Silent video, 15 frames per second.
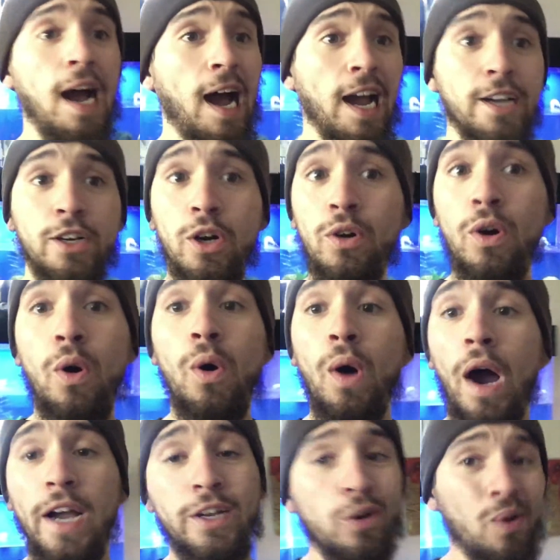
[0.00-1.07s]
I go
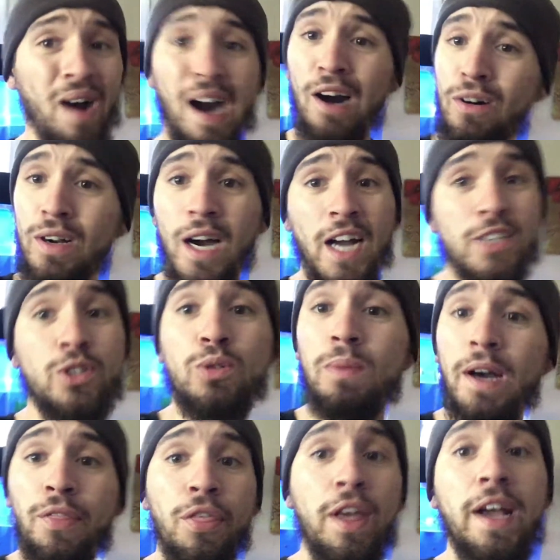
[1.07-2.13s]
out, I do
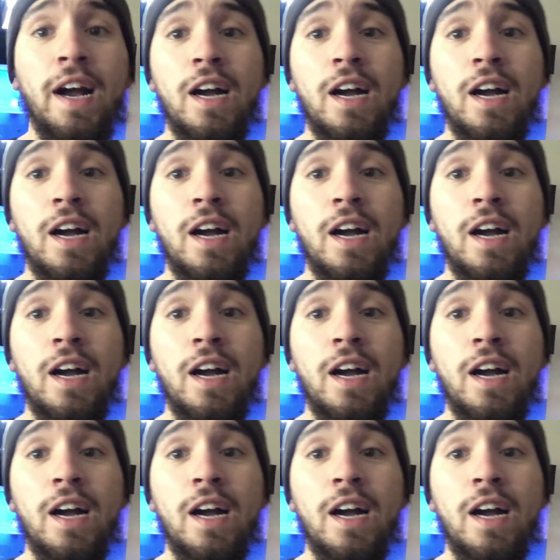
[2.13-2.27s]
my thing.